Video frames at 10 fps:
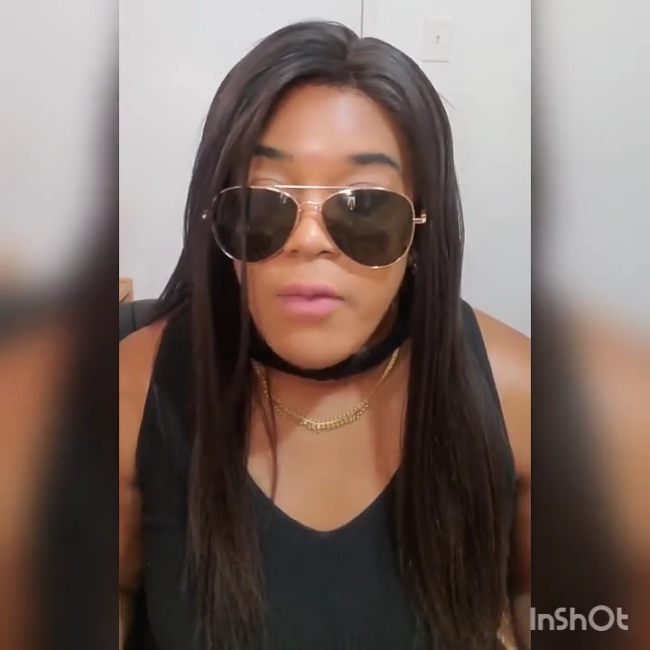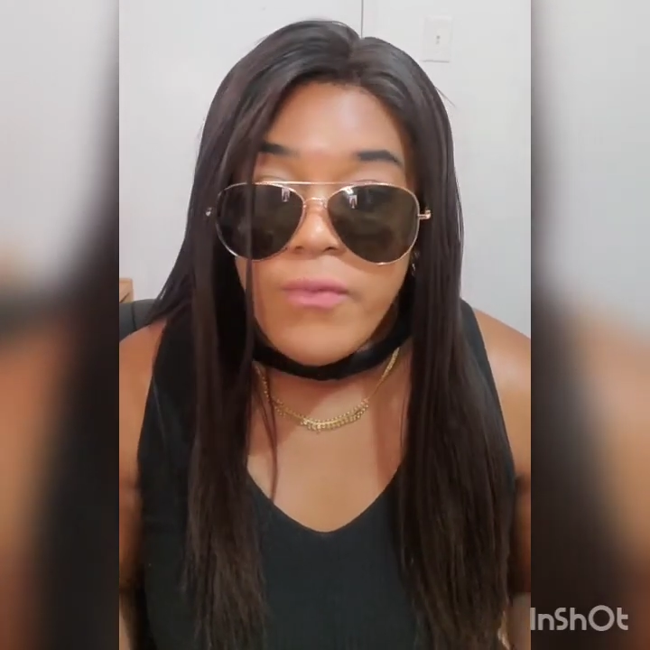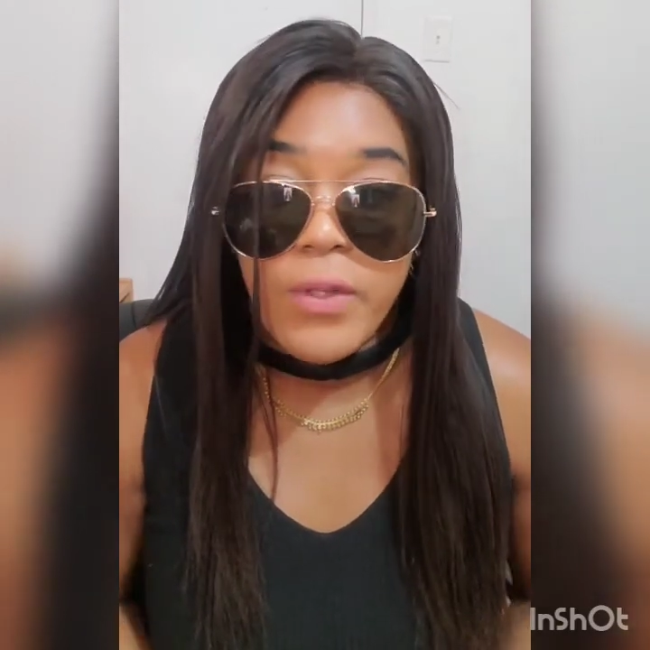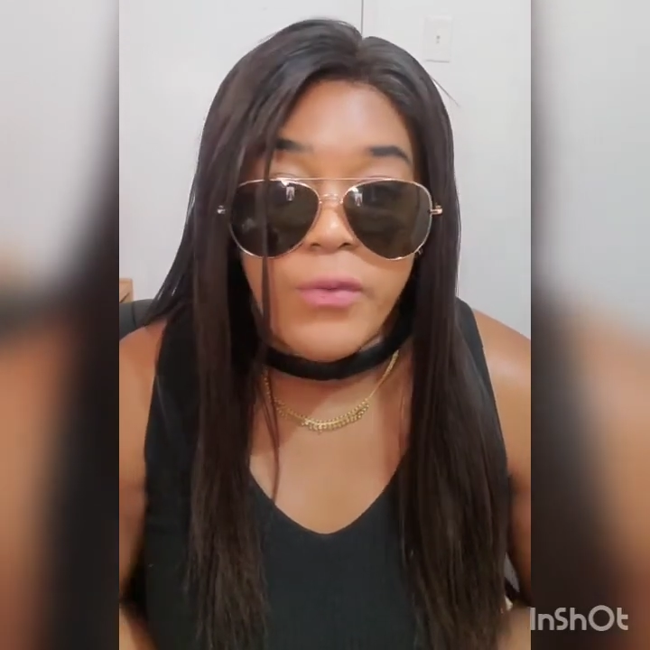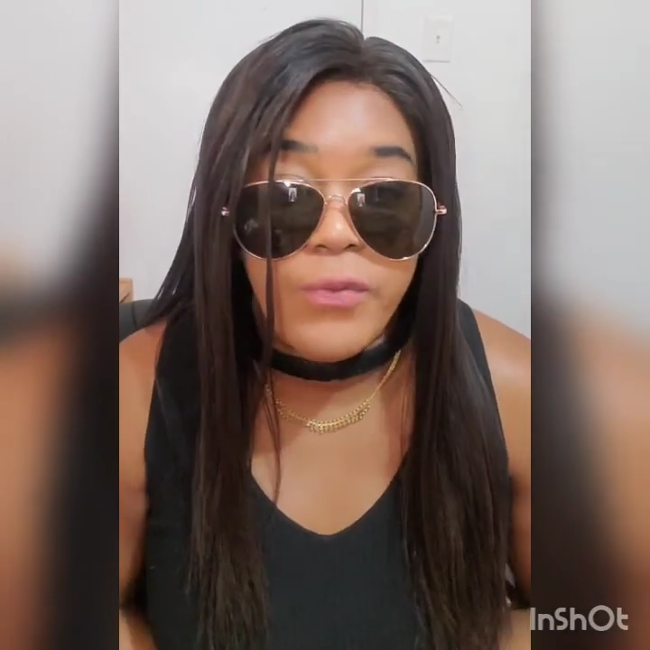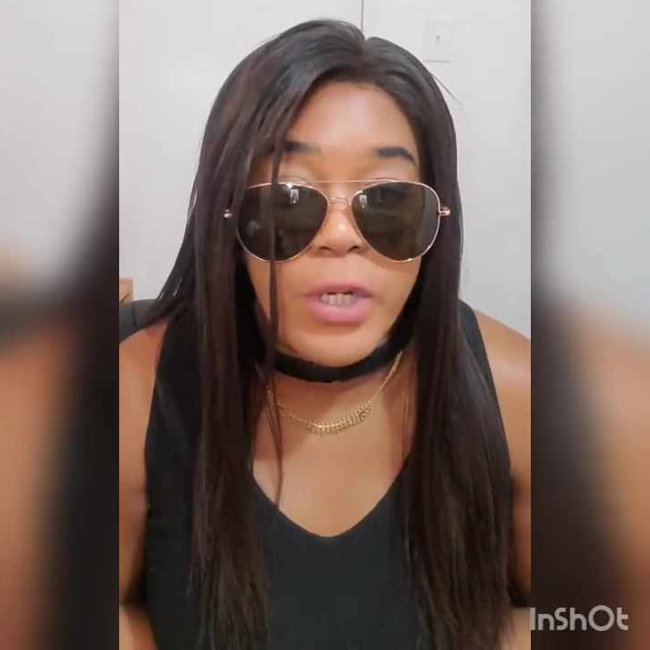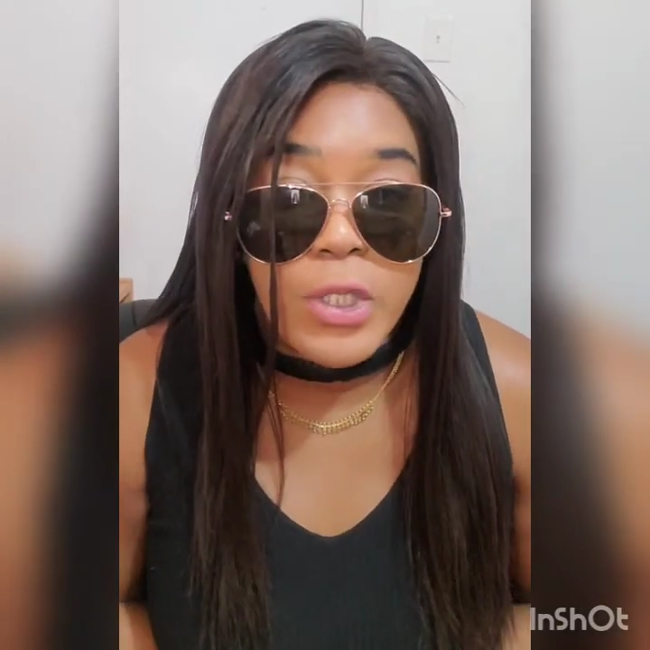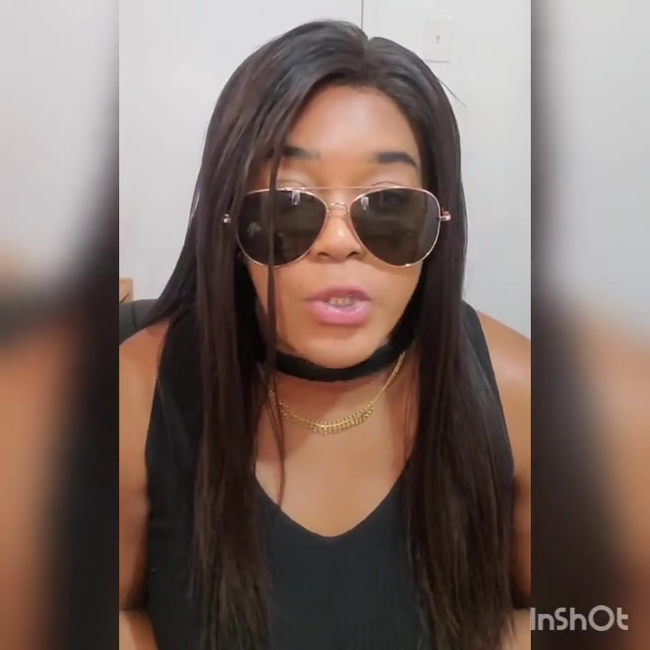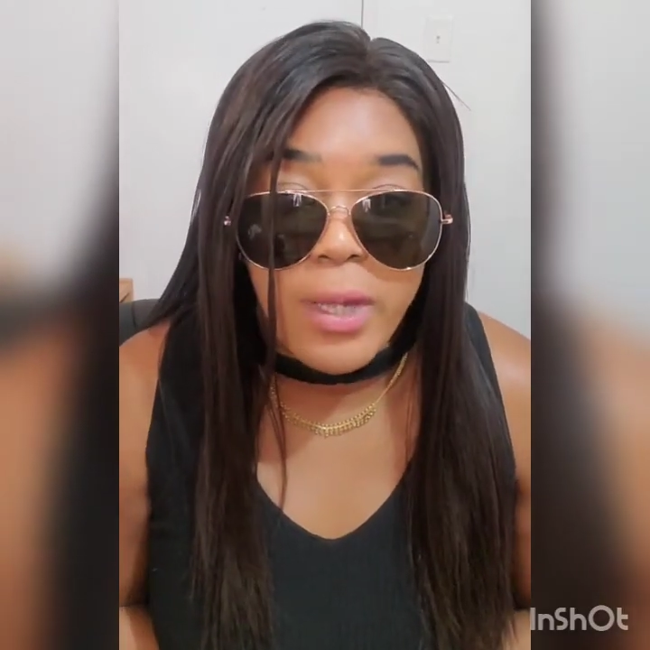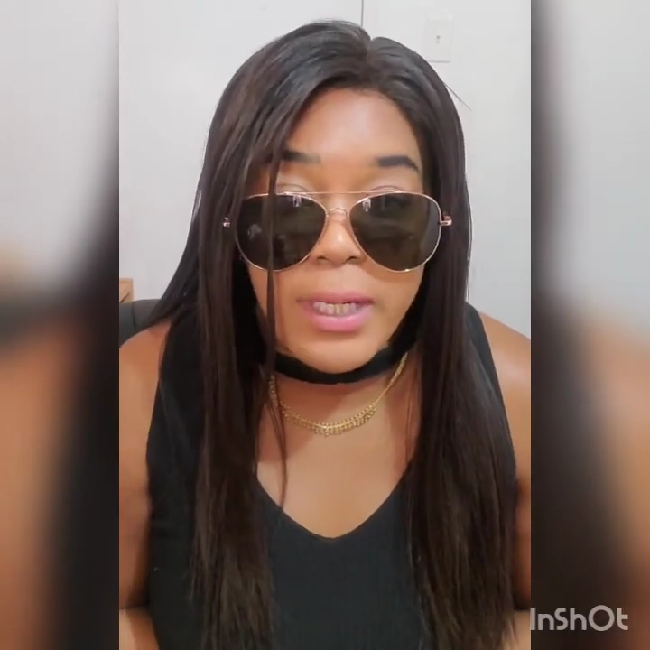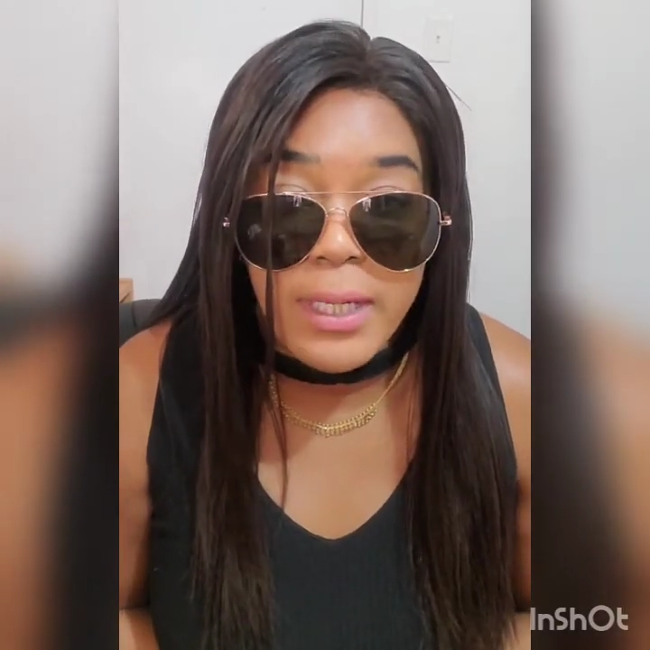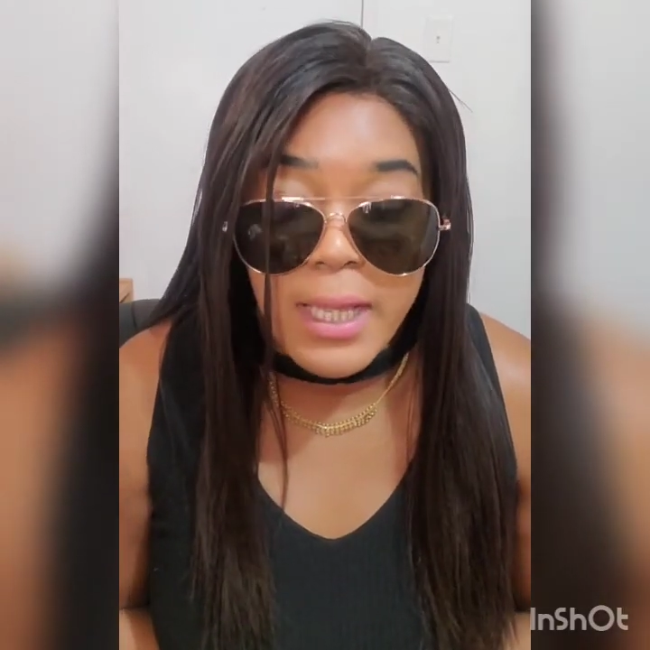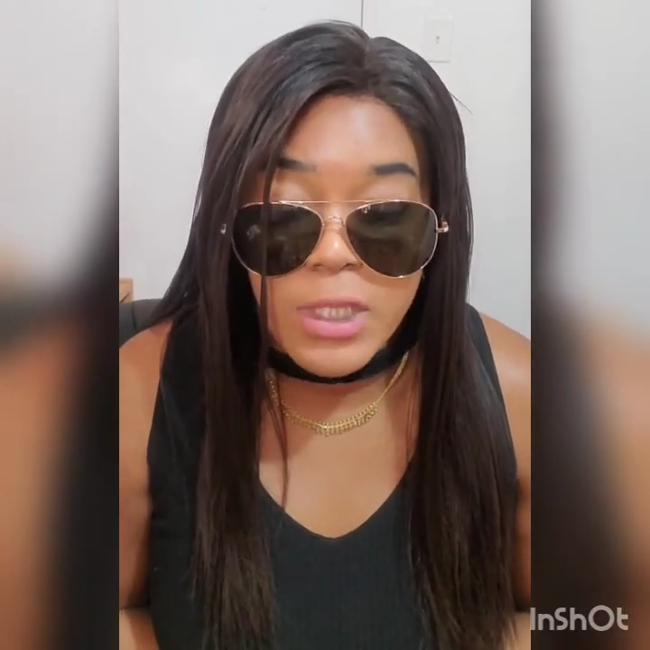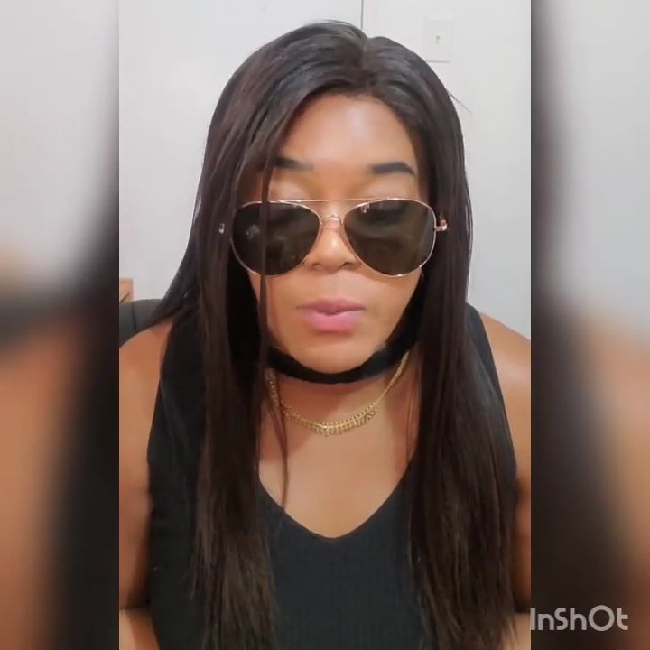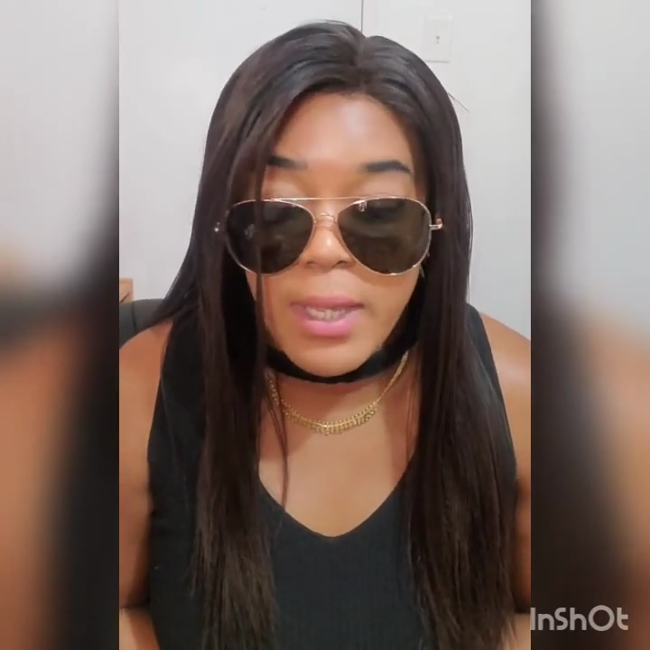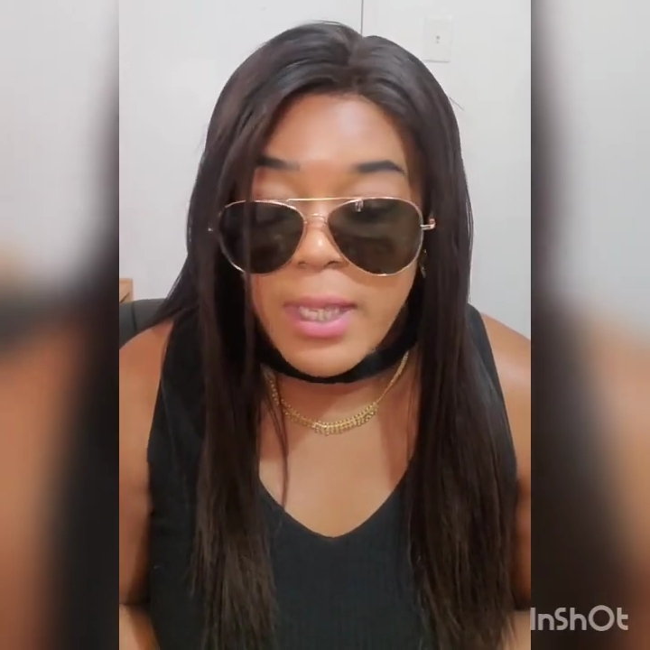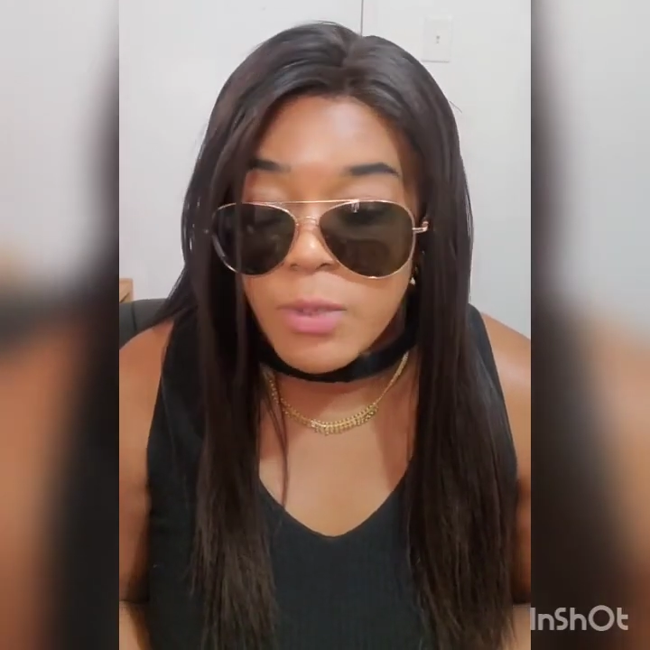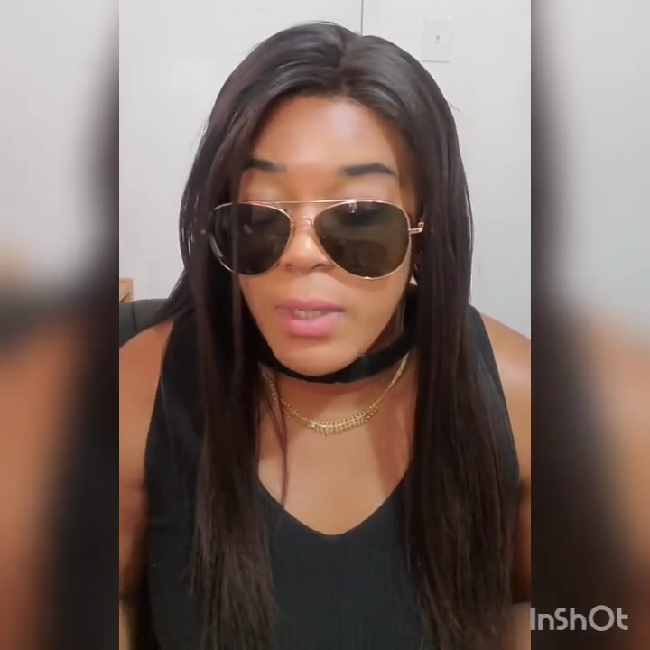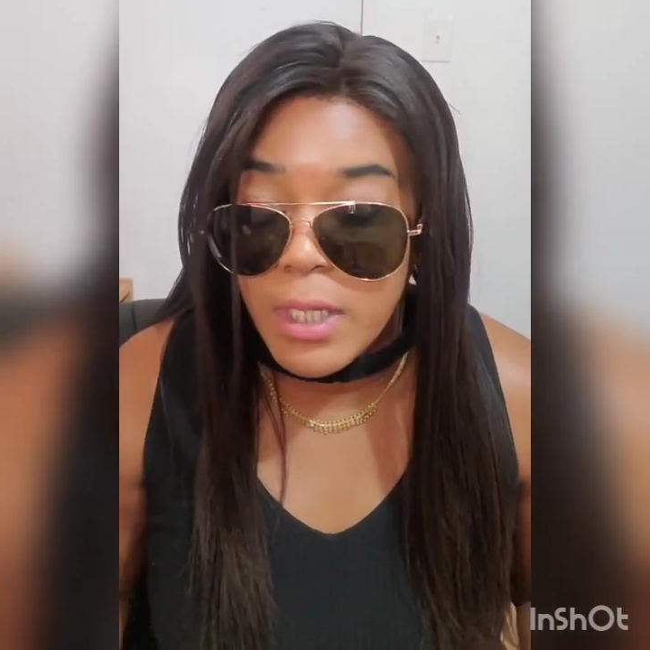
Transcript: Feel free to join in next week as